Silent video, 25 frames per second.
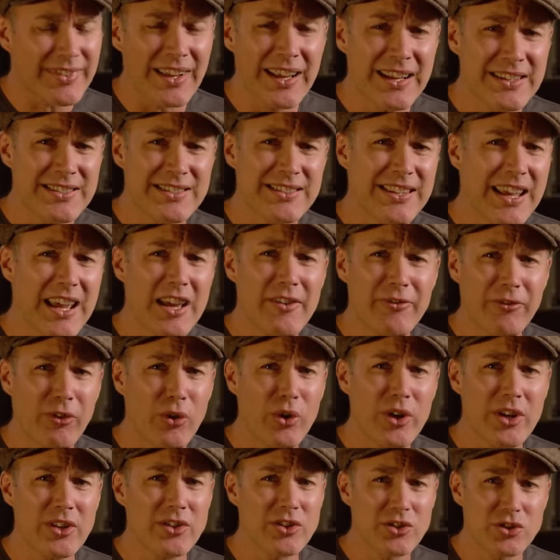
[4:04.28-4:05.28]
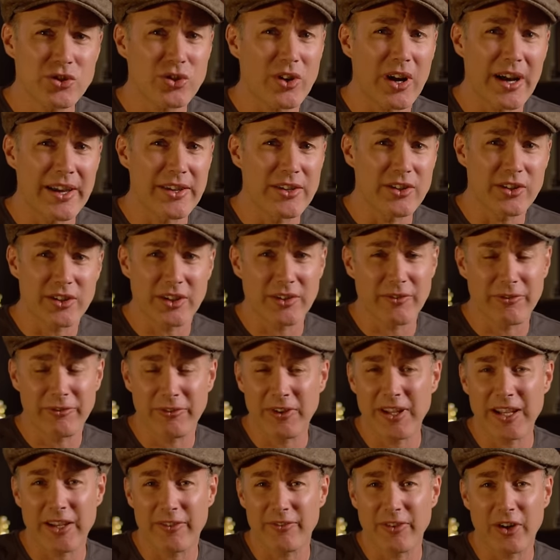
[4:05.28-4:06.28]
It's there for you to try. You can
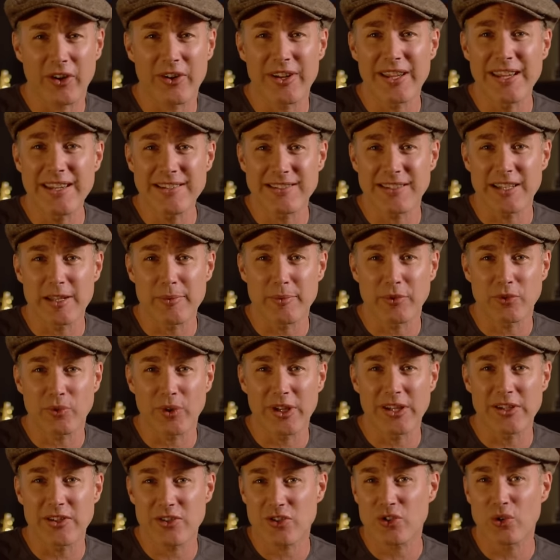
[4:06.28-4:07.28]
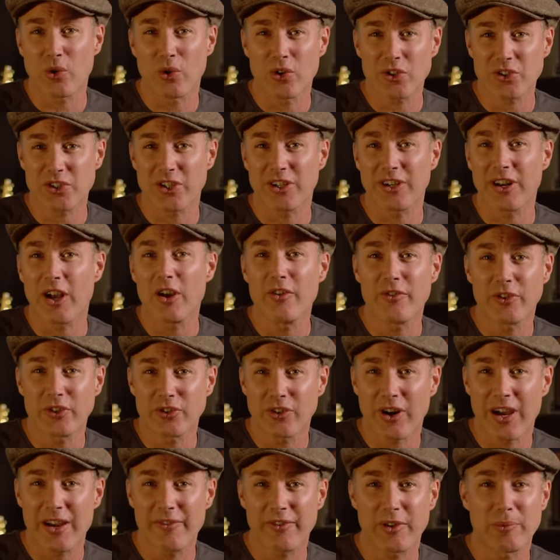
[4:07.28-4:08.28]
flick very easily between distortion and
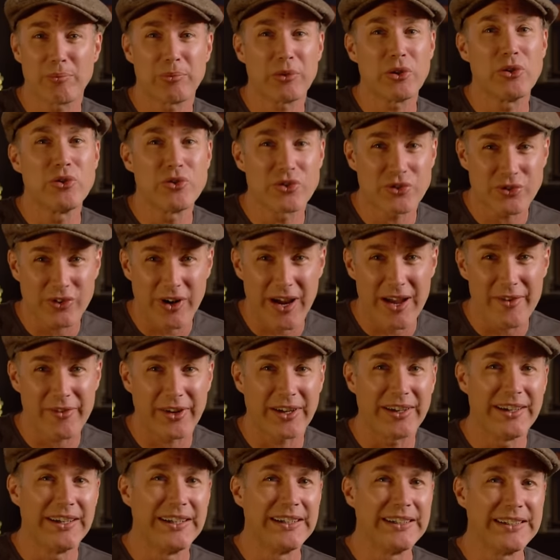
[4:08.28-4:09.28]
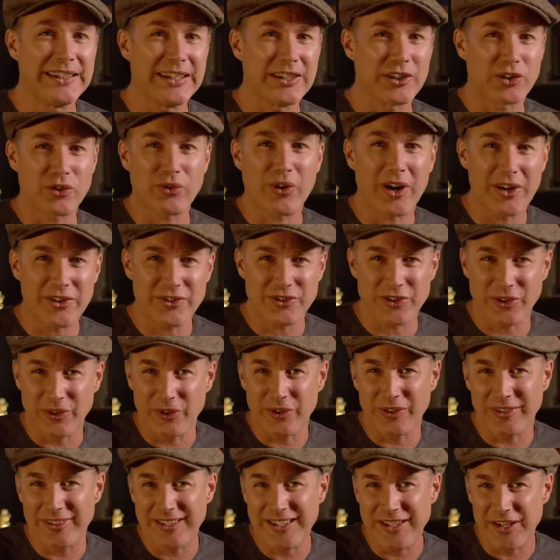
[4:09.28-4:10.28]
overdrive and blues driver and crunch
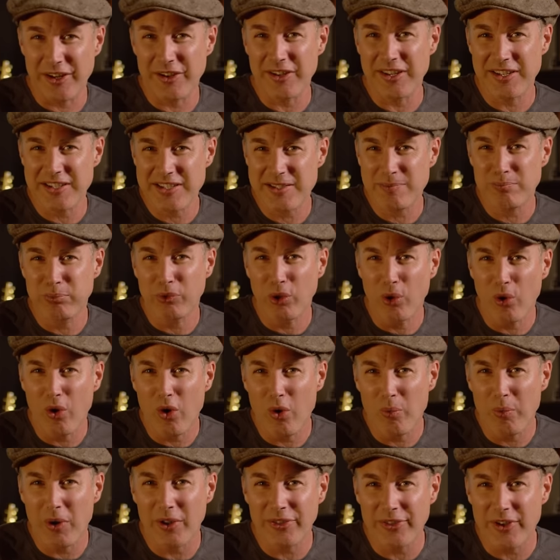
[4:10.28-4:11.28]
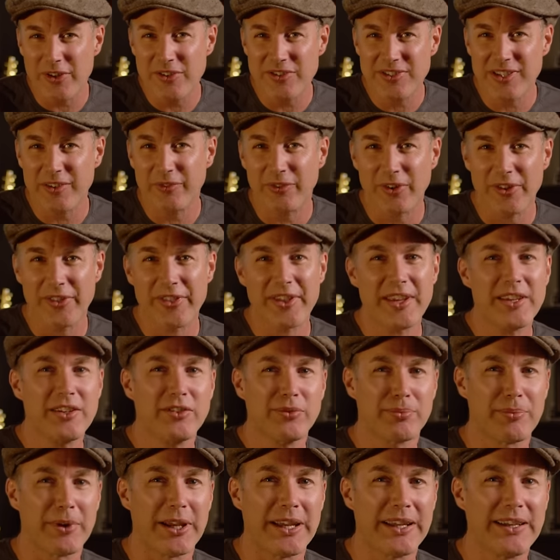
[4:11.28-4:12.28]
and, explore what those different
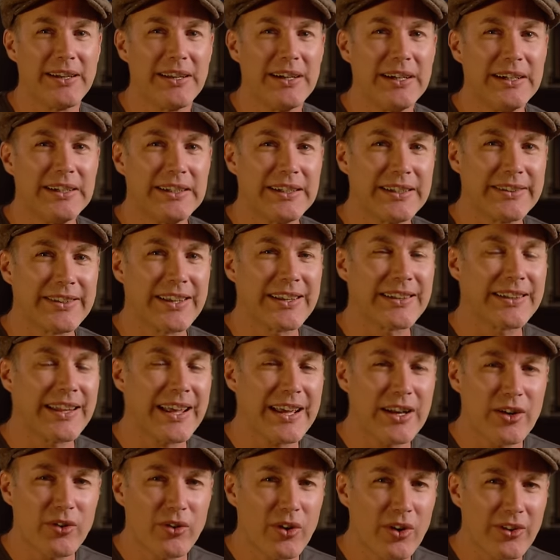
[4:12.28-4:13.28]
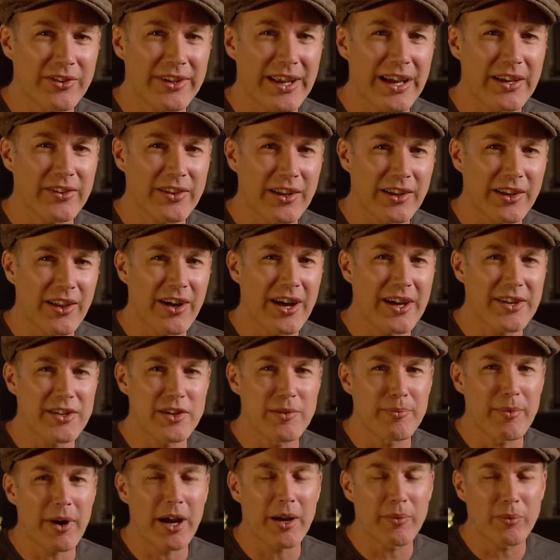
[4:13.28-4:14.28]
things mean. And then later on down the line,
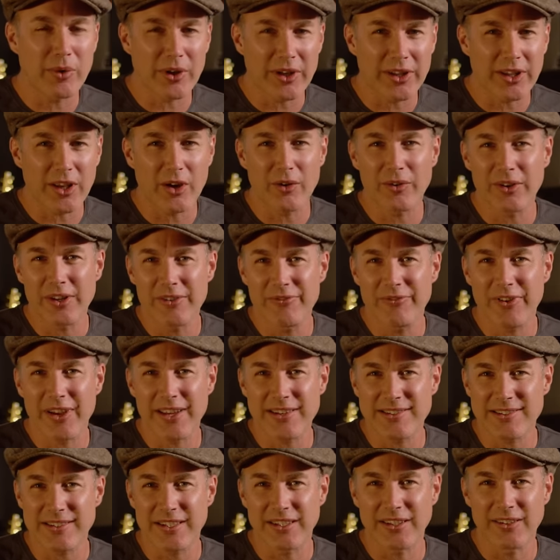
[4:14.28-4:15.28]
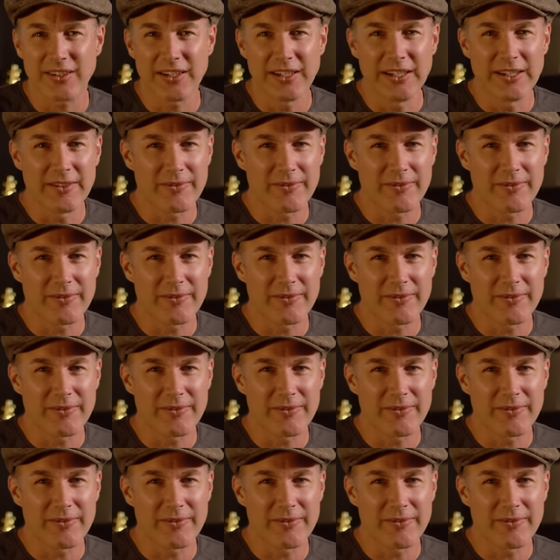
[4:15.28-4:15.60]
you might want to go and invest in,